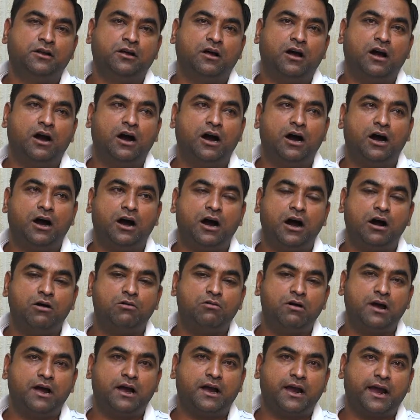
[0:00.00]
How
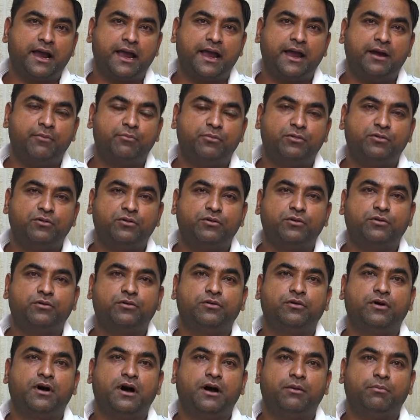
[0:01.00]
I came to
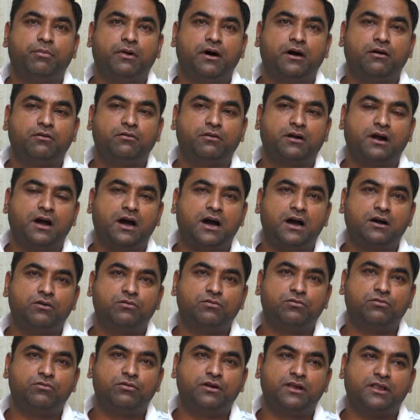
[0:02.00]
know about
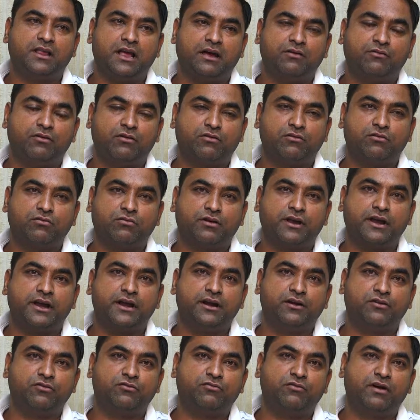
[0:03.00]
AhaGuru is I was looking
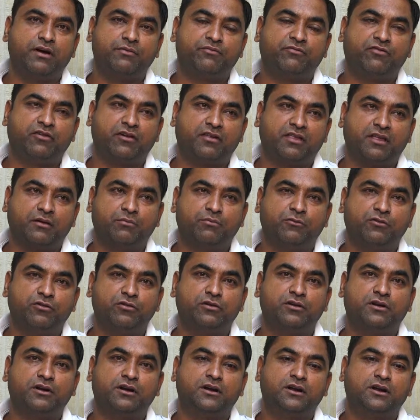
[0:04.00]
into web for some
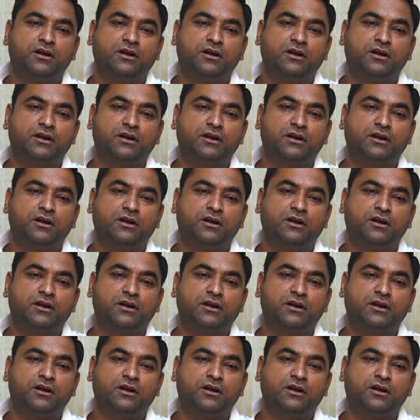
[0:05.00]
good